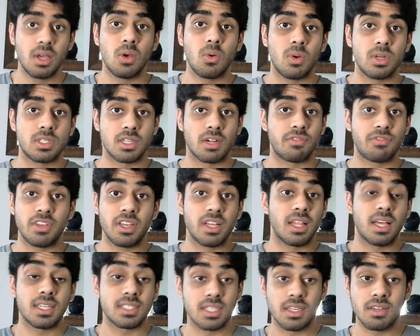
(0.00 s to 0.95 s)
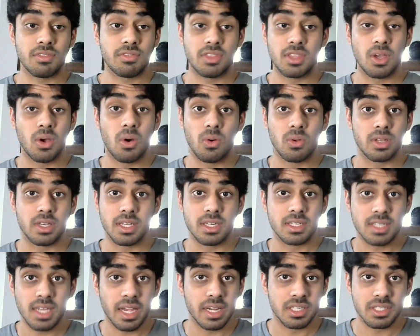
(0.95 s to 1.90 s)
which I feel as if the only
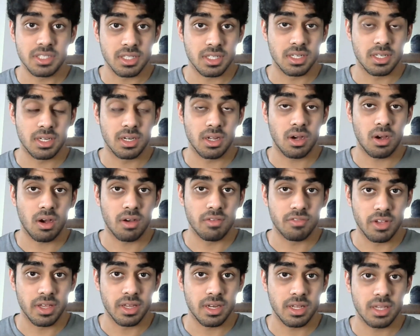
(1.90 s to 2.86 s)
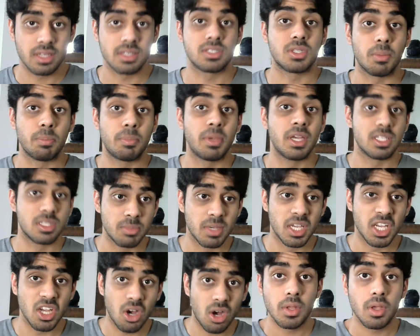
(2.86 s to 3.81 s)
intention of it is to piss
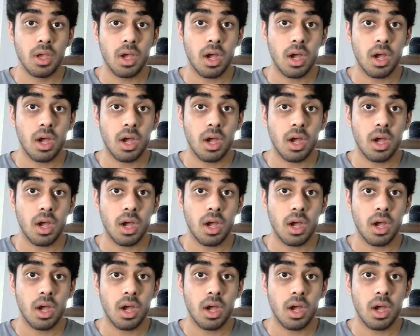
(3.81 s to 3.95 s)
me off.